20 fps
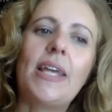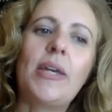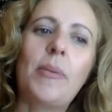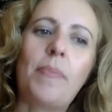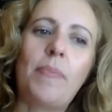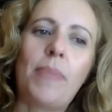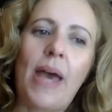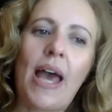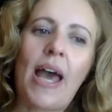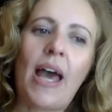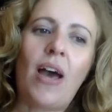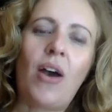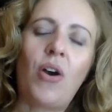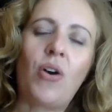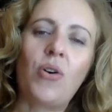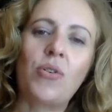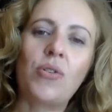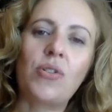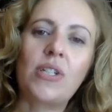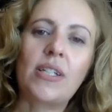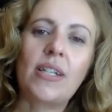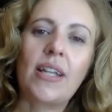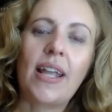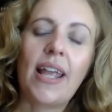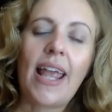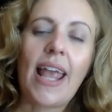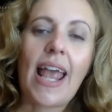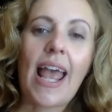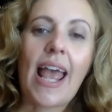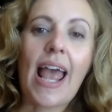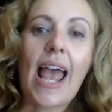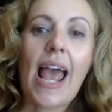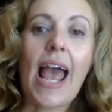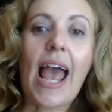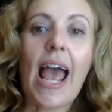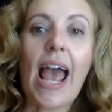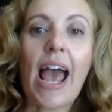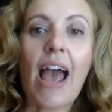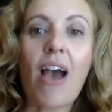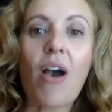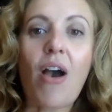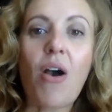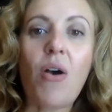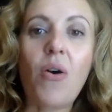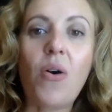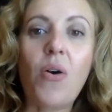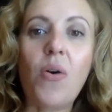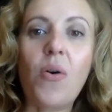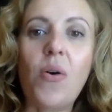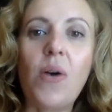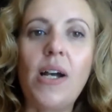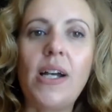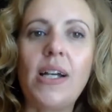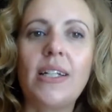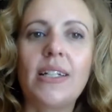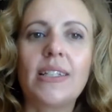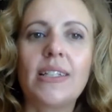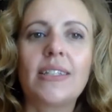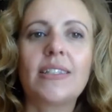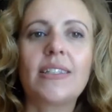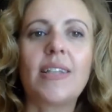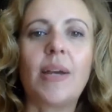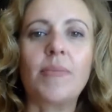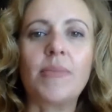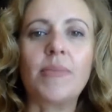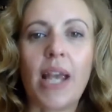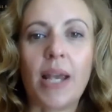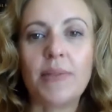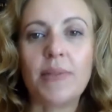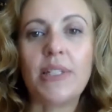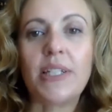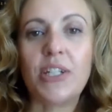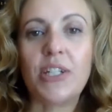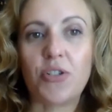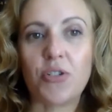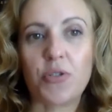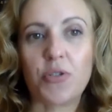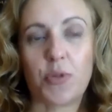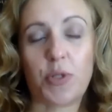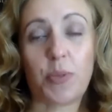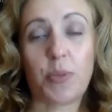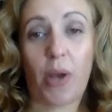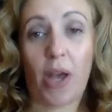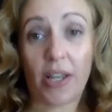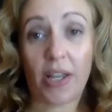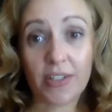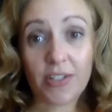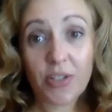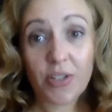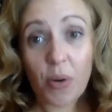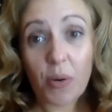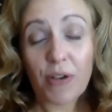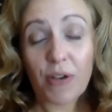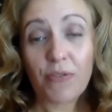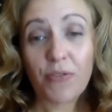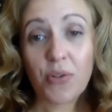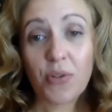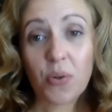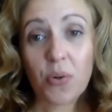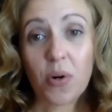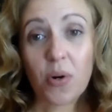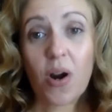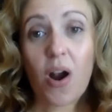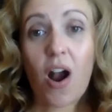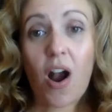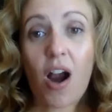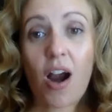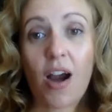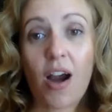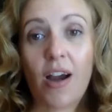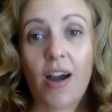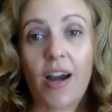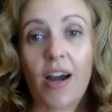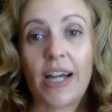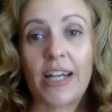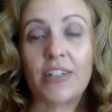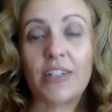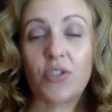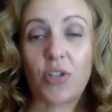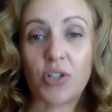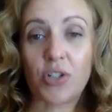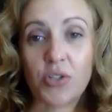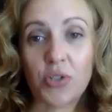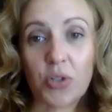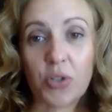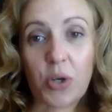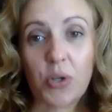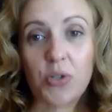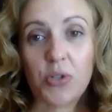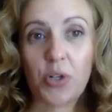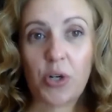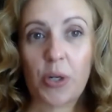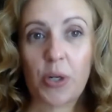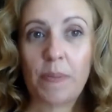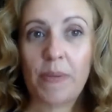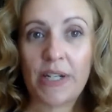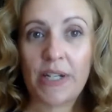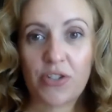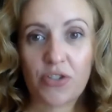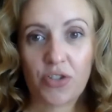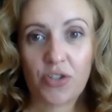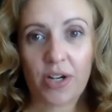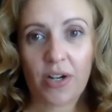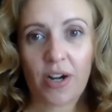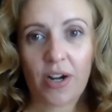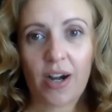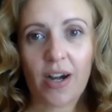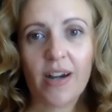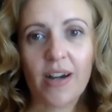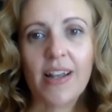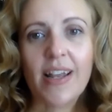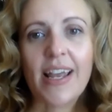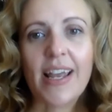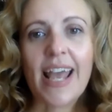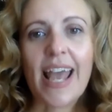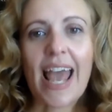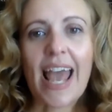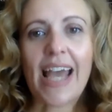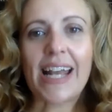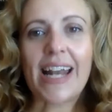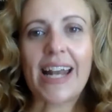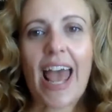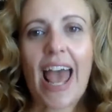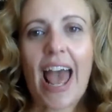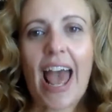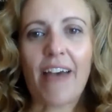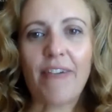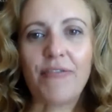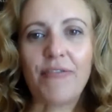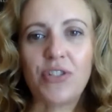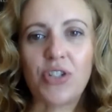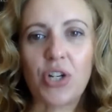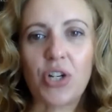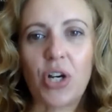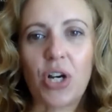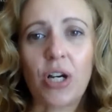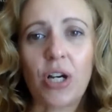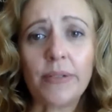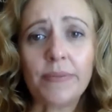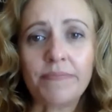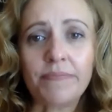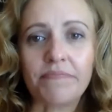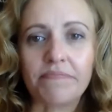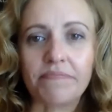about how sometimes teachers respond. So if you are an instructional coach or an administrator, and after